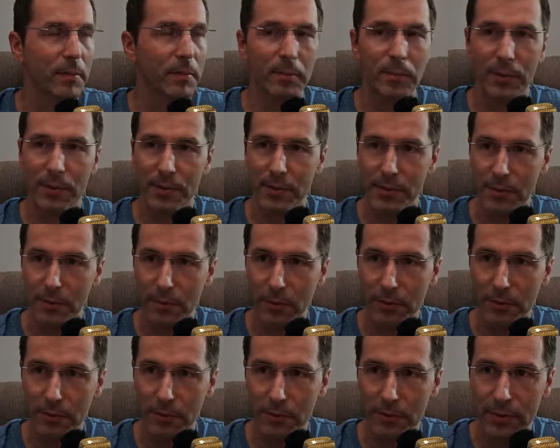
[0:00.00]

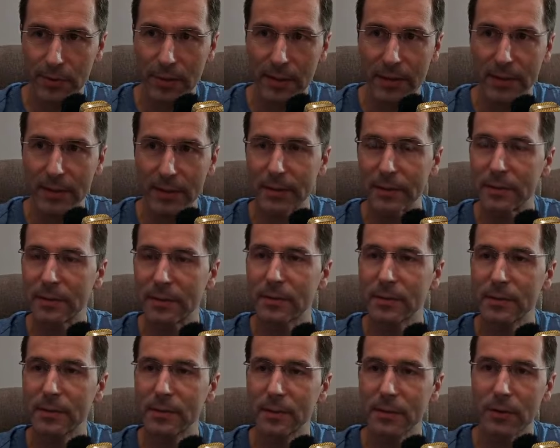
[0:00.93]
possible to
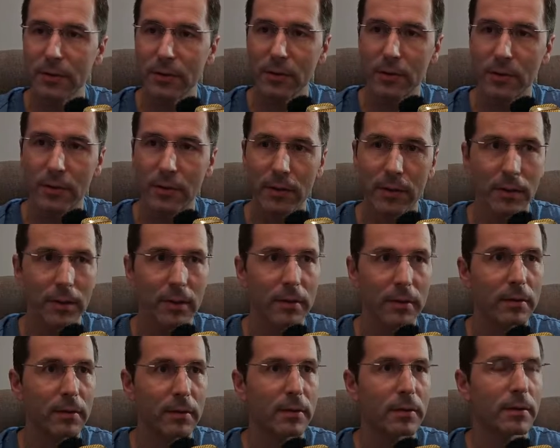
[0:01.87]
delete your
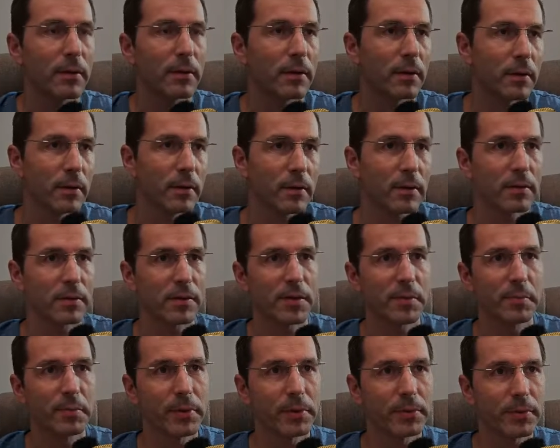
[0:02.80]

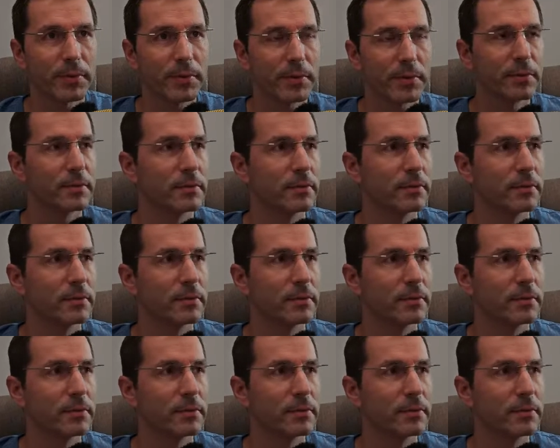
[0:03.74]
spots,